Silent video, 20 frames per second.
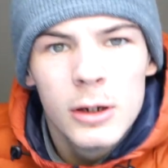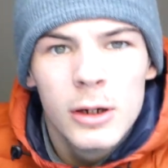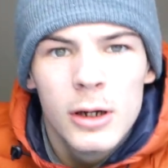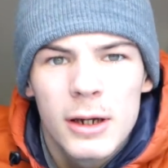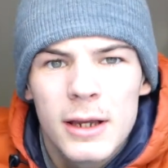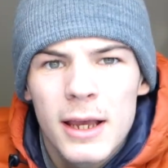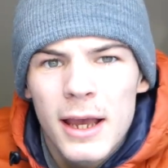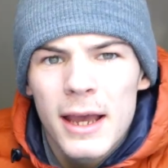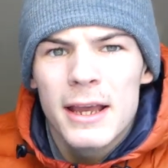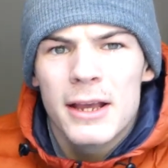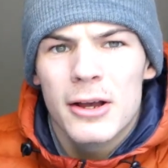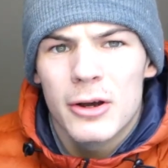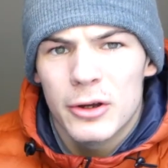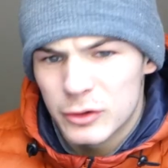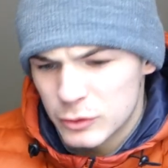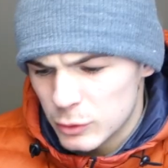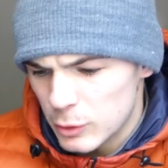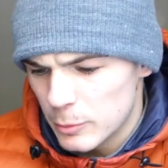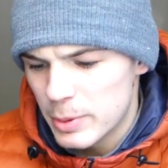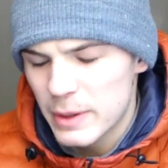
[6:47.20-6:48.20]
Okay,
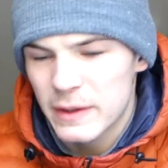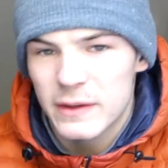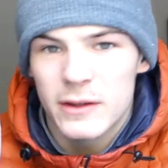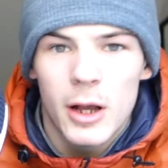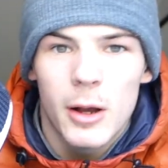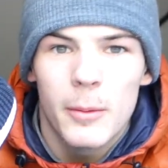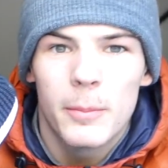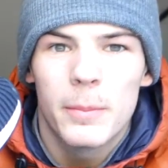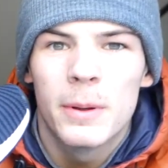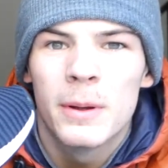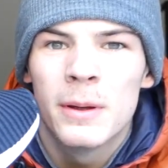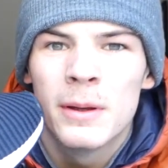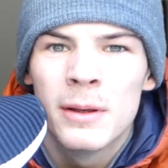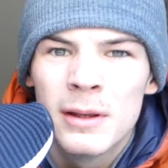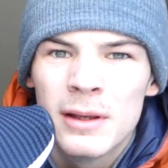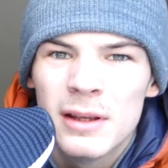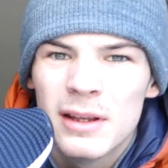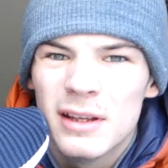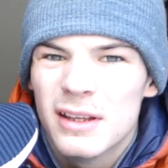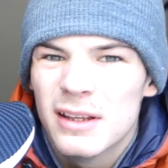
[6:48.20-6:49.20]
guys, so I picked up
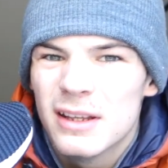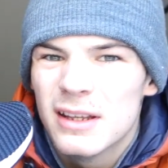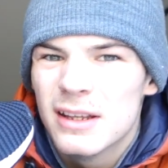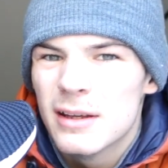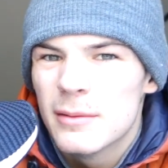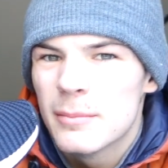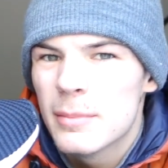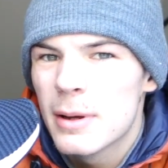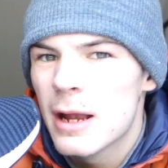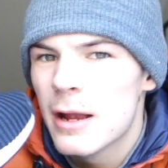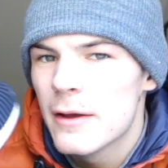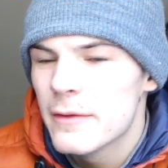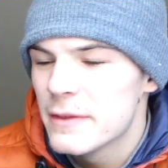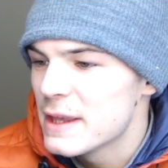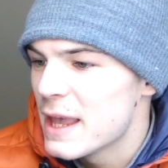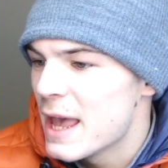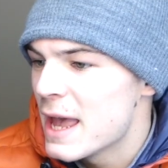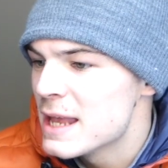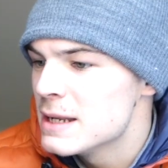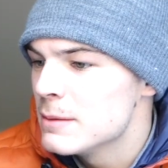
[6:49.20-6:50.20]
a pair of
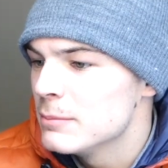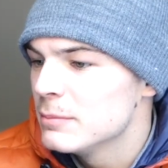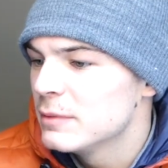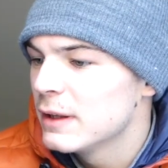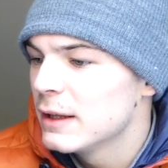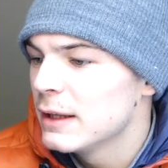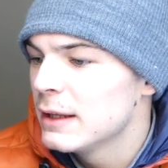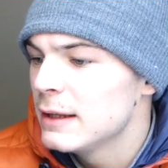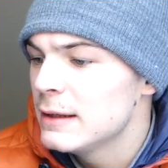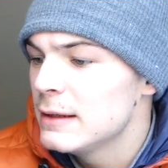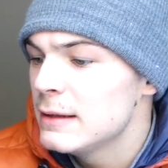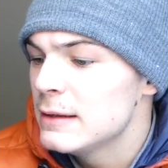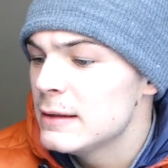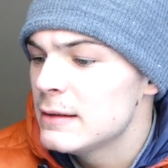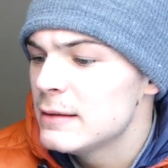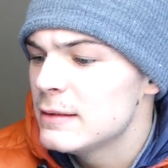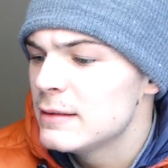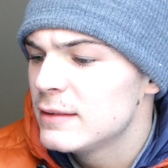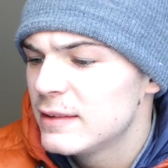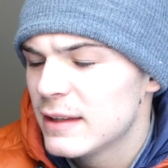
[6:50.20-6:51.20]
the
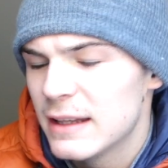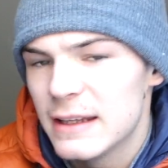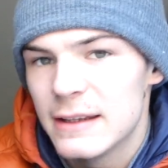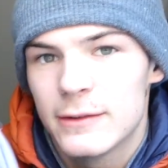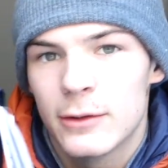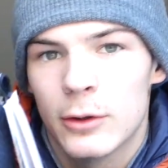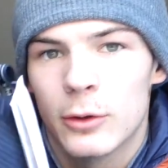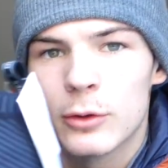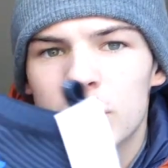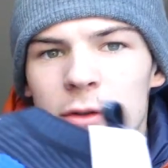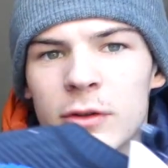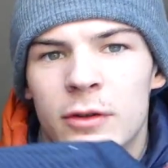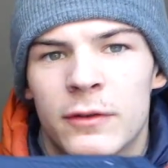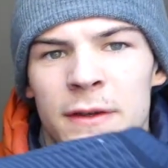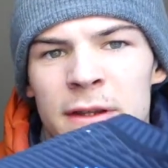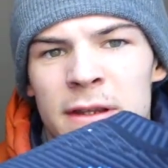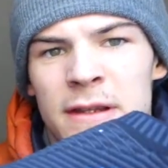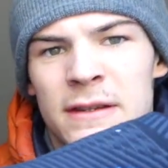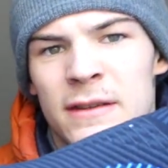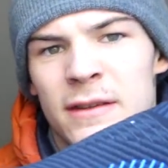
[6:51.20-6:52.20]
NMD City Socks. I
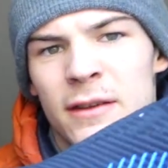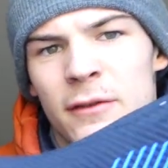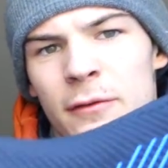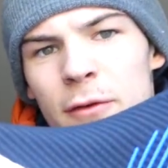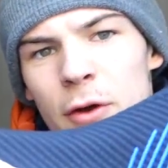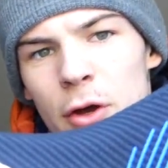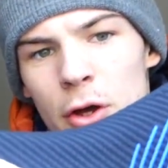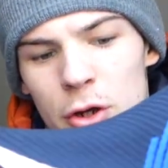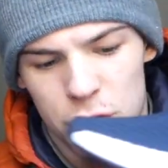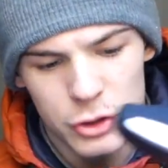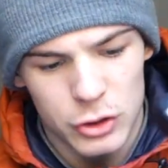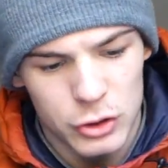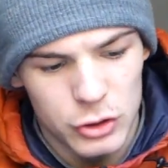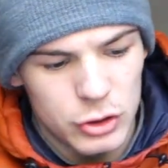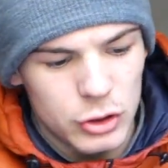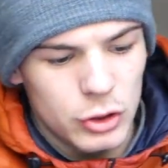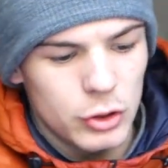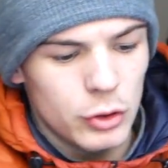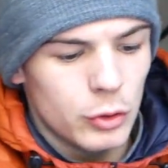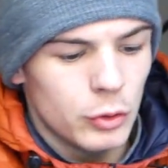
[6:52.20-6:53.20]
think these are the version
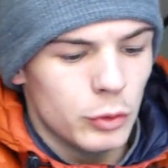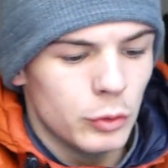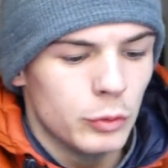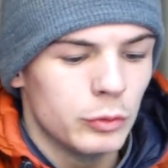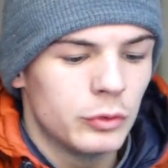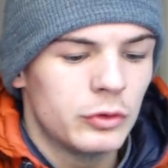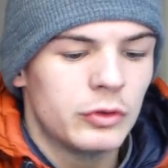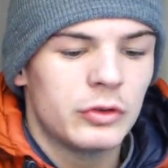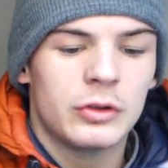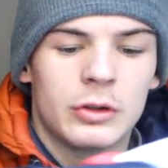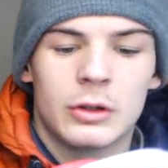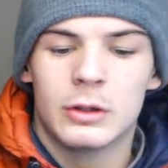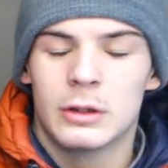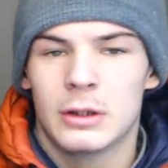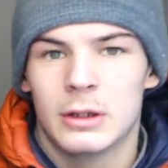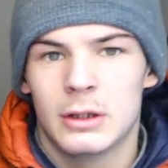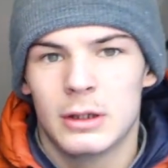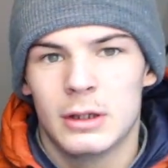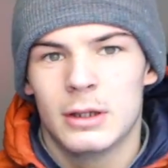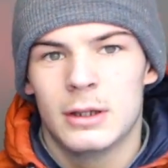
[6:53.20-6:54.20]
2s.
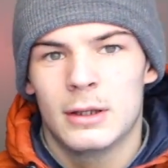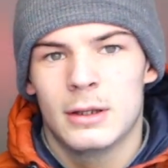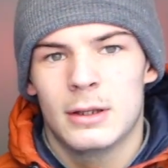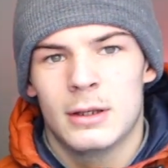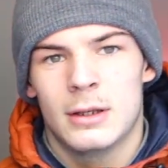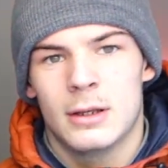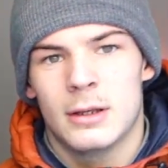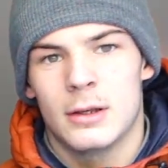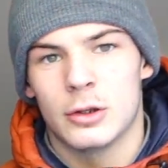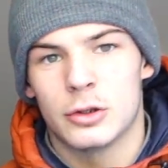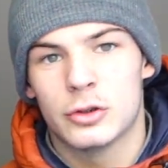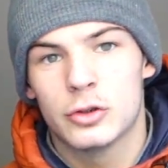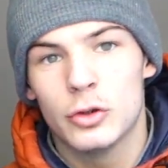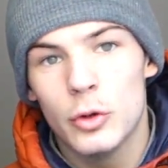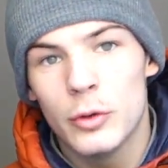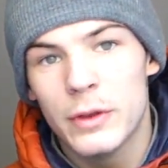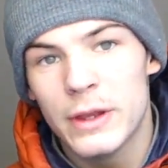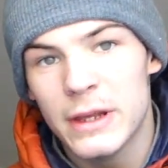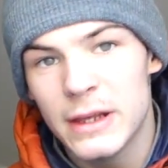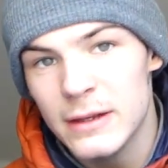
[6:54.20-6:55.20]
I
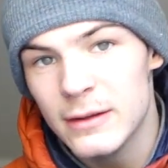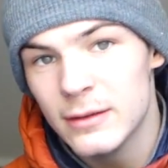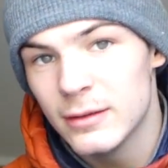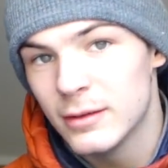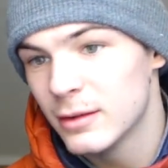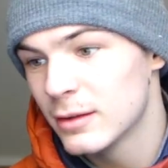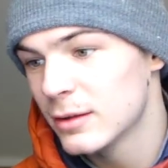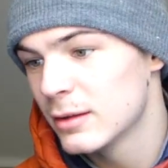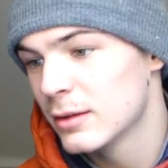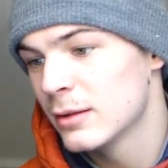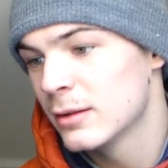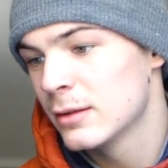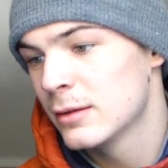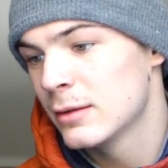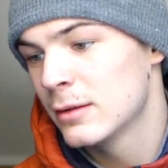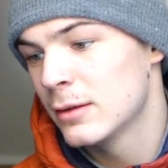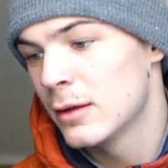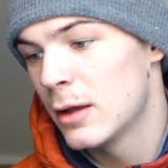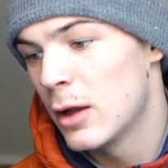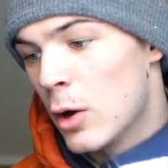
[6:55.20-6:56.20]
saw these
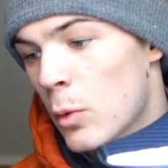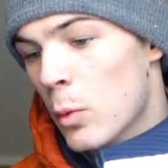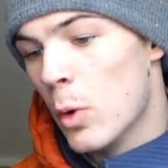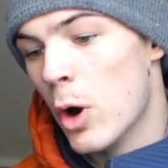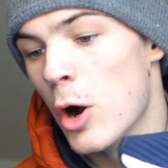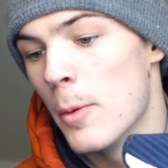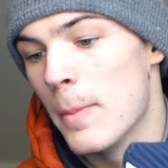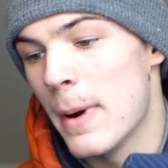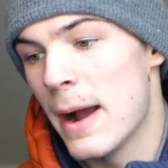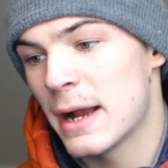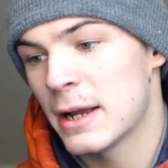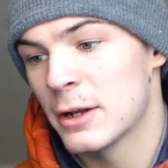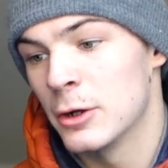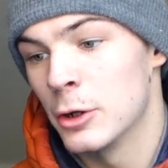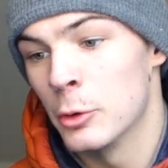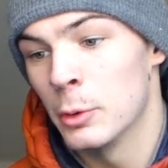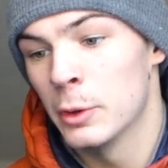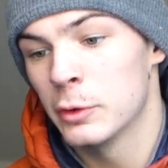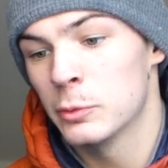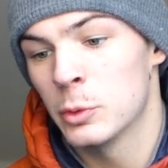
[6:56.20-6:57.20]
a while back and
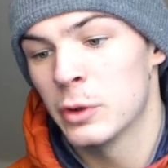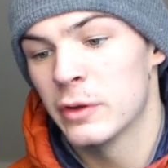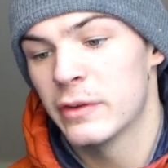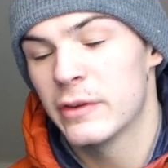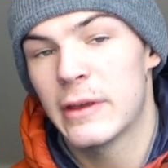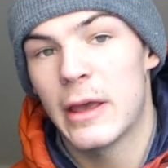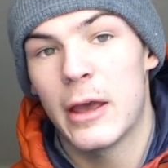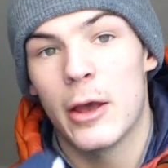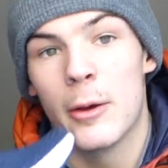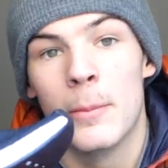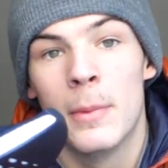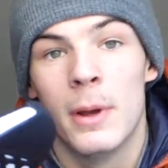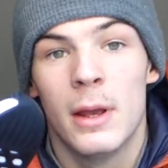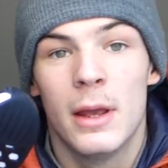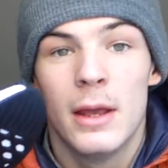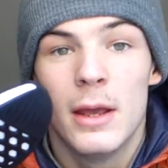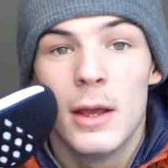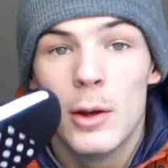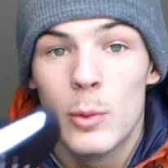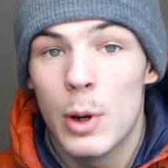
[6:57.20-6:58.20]
I always wanted to get them.
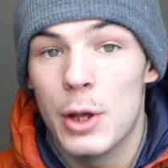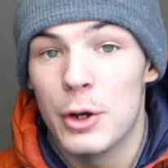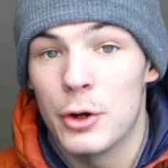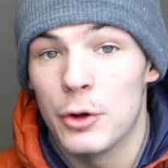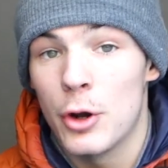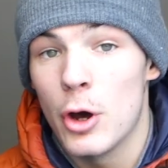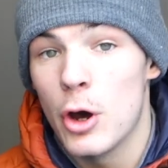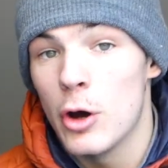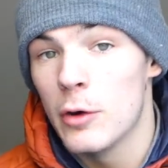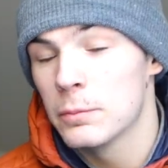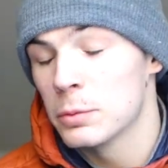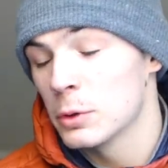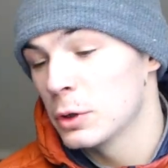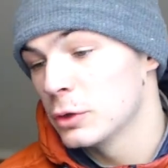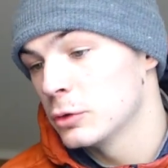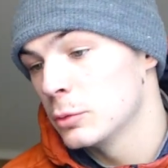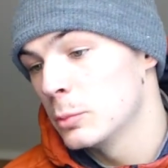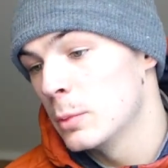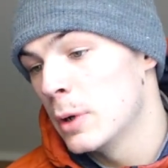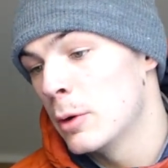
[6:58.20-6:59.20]
Went on half
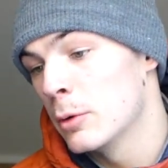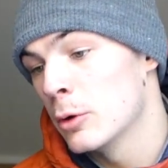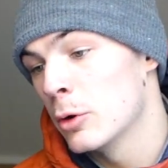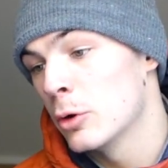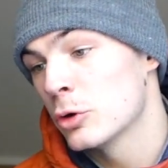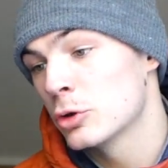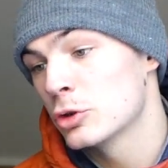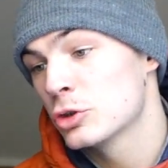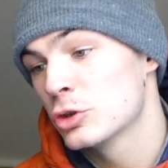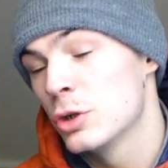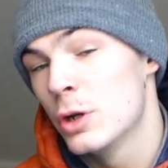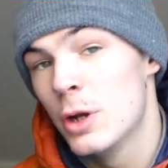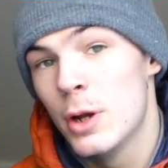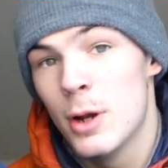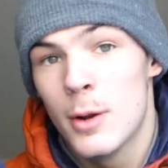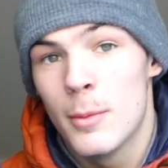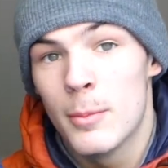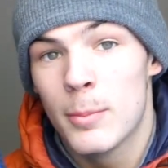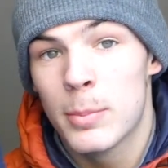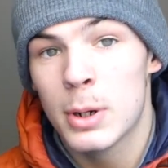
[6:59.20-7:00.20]
price on Wellgosh.
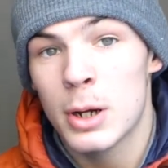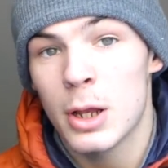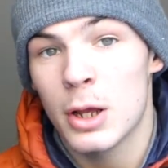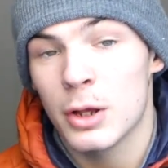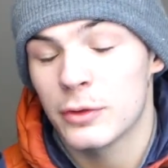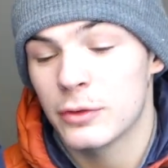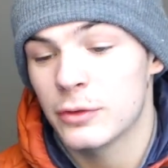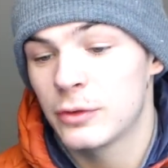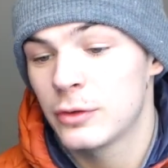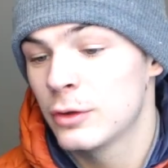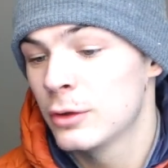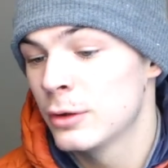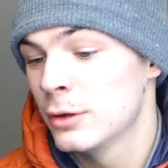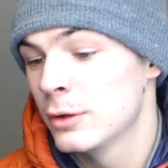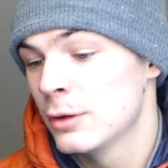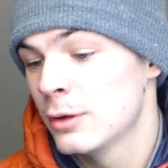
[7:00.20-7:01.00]
Plus,